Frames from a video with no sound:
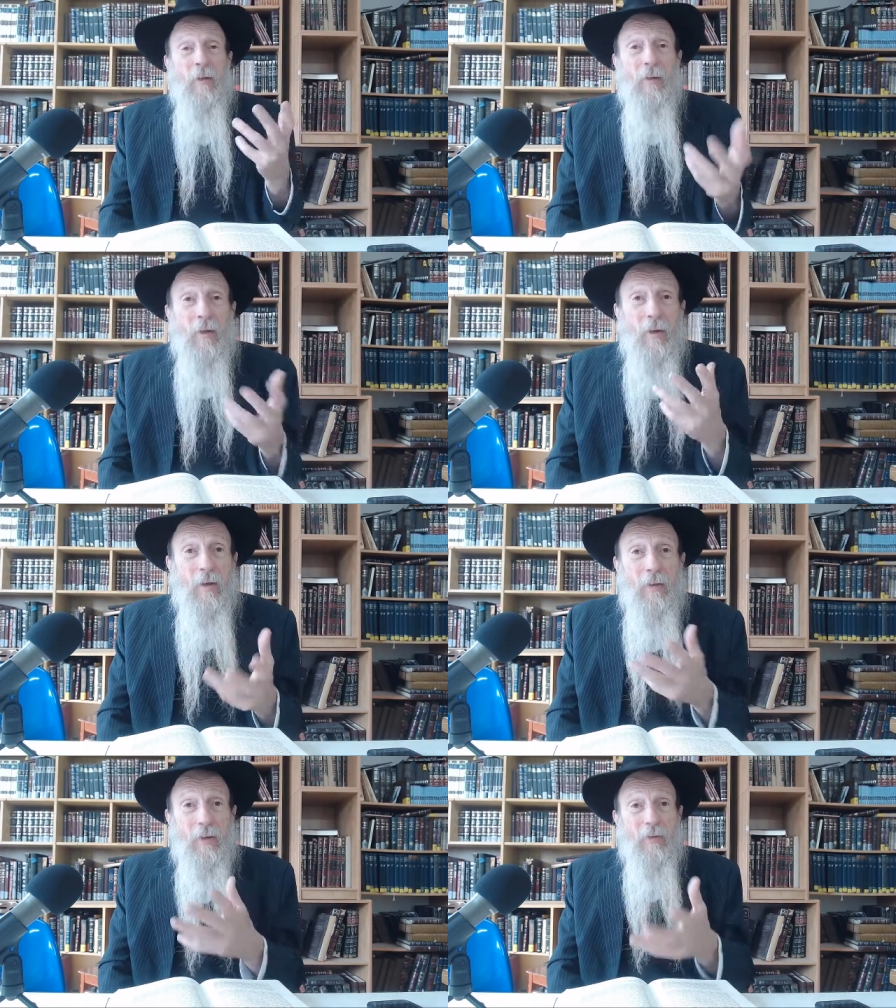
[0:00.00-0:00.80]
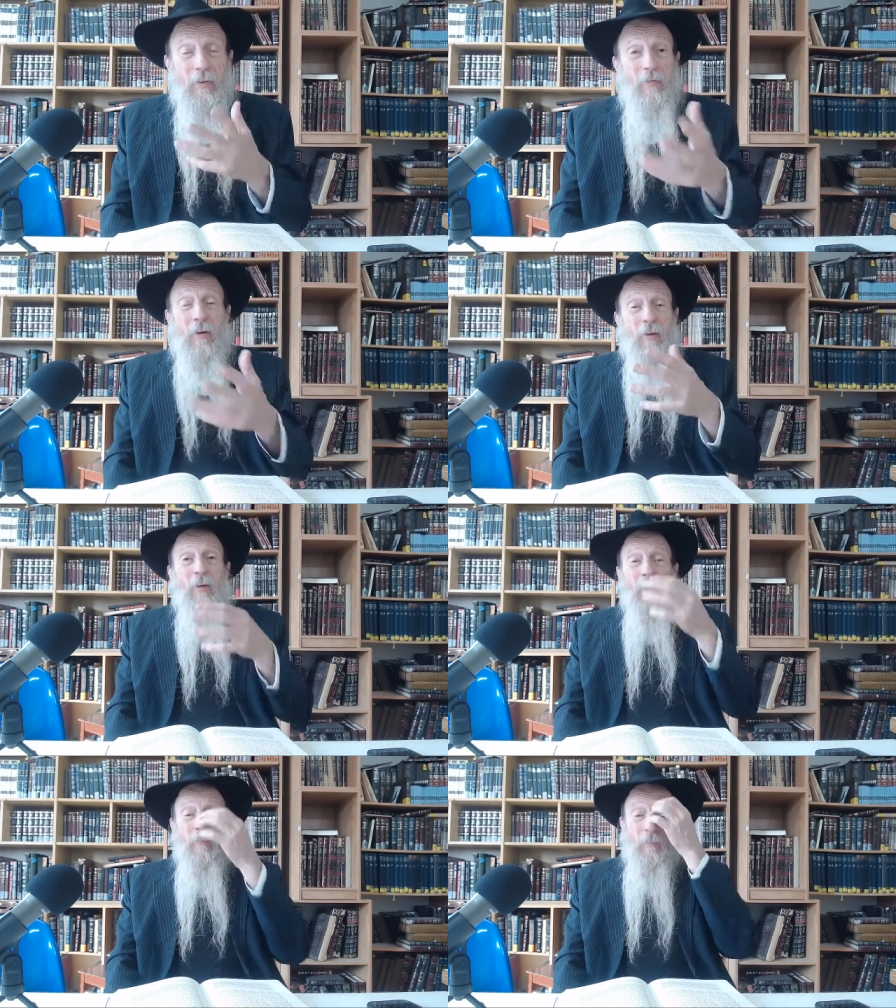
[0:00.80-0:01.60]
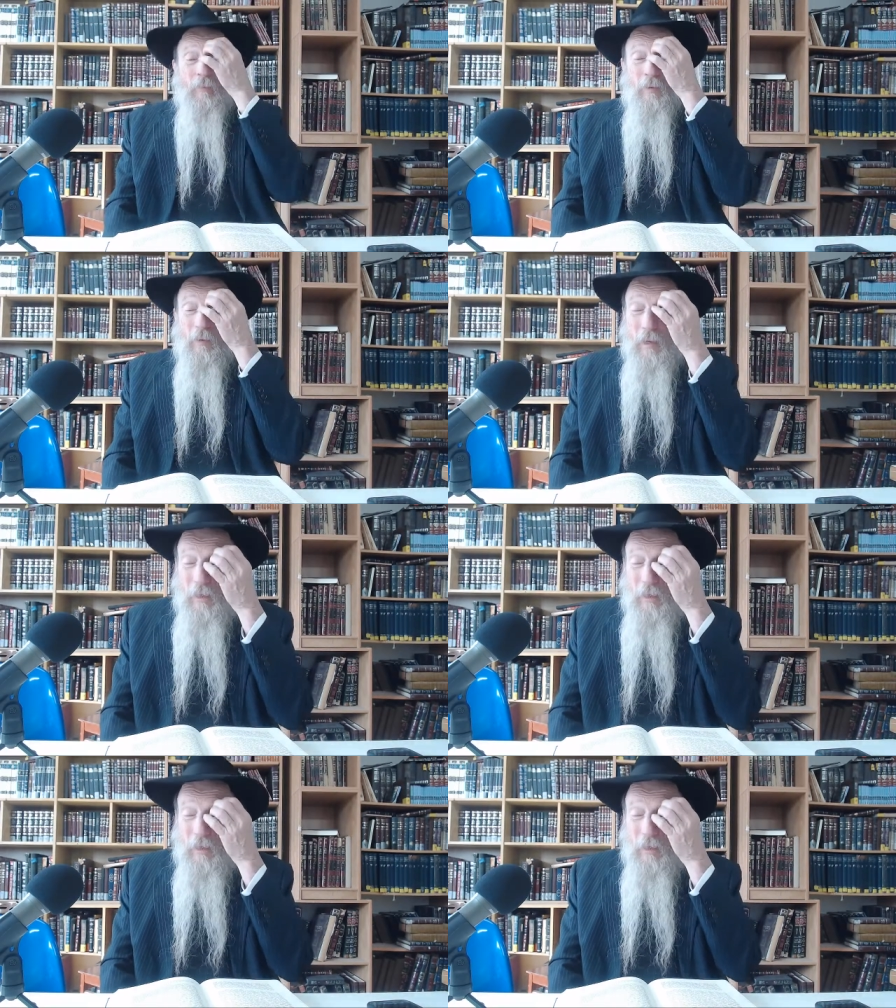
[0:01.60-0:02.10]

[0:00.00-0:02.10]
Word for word: You know, devolve. And